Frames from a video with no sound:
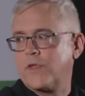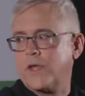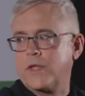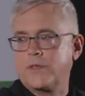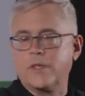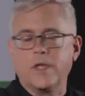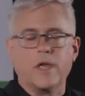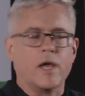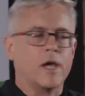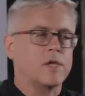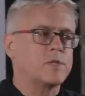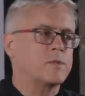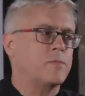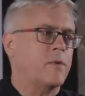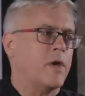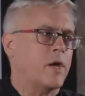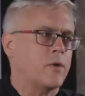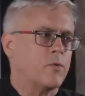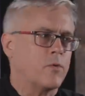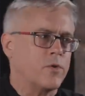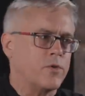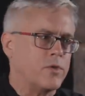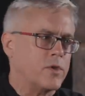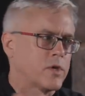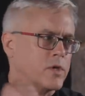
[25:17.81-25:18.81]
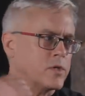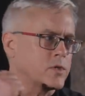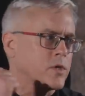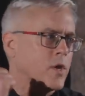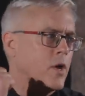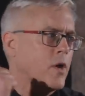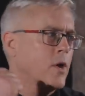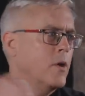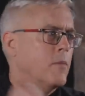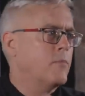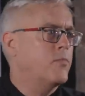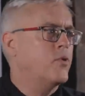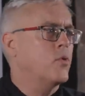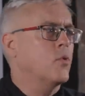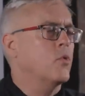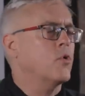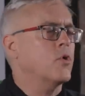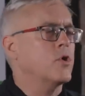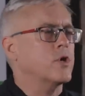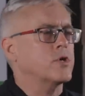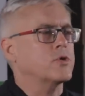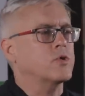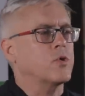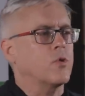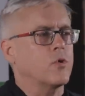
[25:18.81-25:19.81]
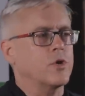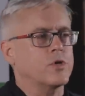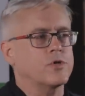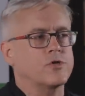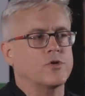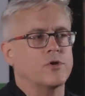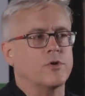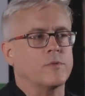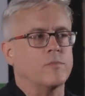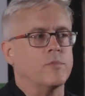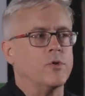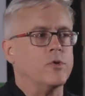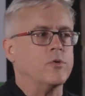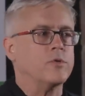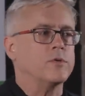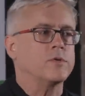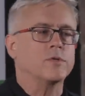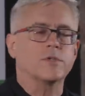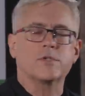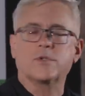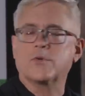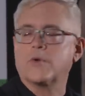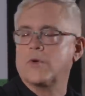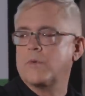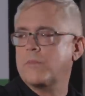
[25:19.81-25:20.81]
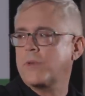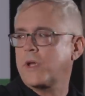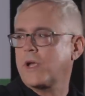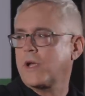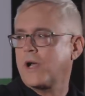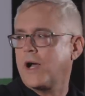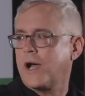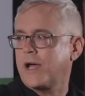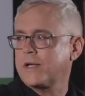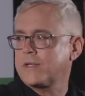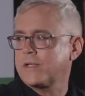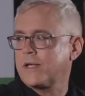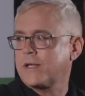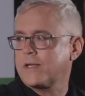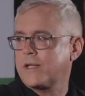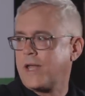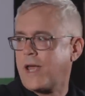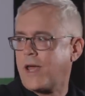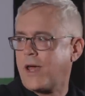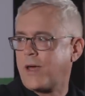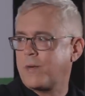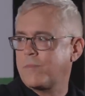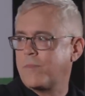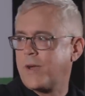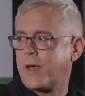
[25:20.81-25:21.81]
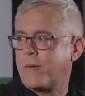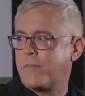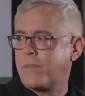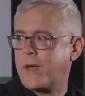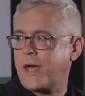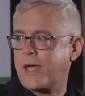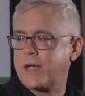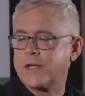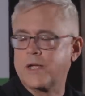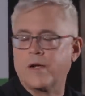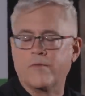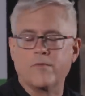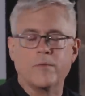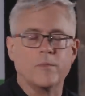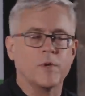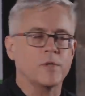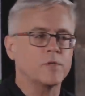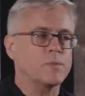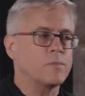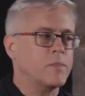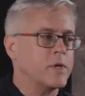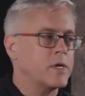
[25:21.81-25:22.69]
that the X-Men were these poor, tortured mutants who were being hunted down by bad governments.